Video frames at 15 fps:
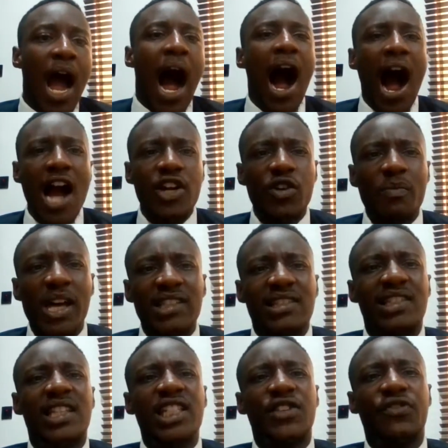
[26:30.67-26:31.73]
Our
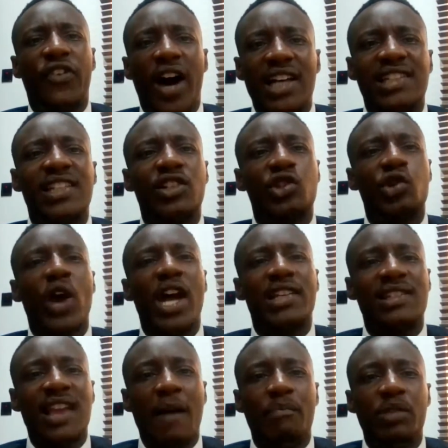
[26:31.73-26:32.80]
argument this far seeks to
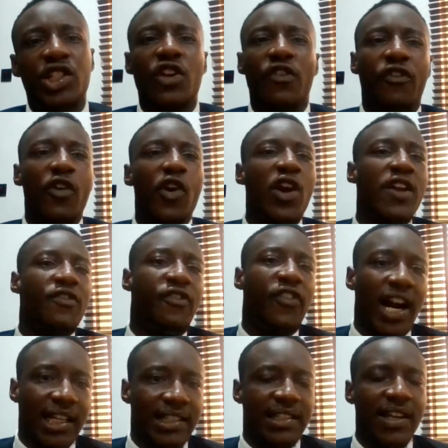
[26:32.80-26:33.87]
establish the following
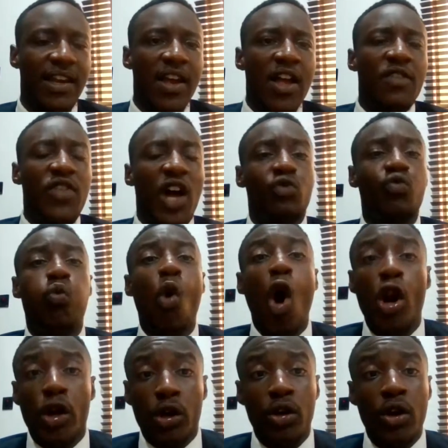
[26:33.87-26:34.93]
facts: that
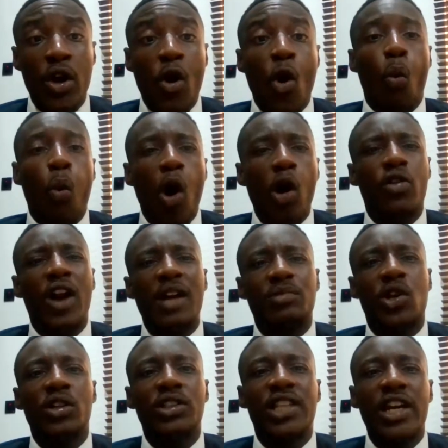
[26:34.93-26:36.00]
one, war
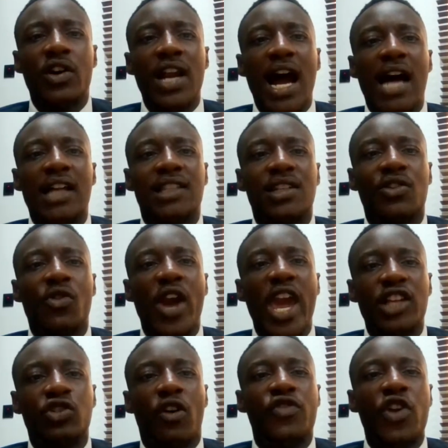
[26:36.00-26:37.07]
crimes contained under Article
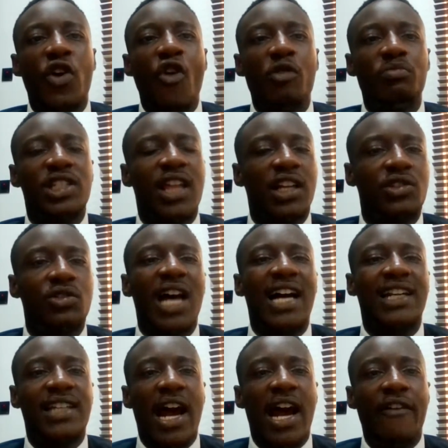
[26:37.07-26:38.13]
8 of the Rome Statute
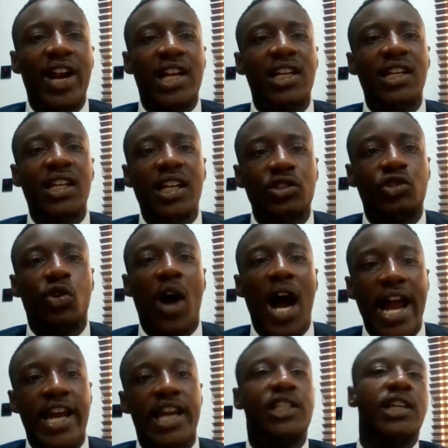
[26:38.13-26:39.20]
are directly linked to
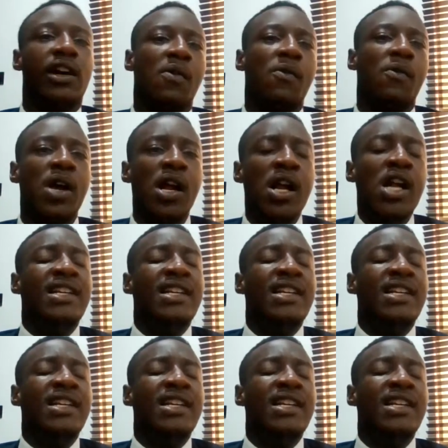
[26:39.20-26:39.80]
IHL.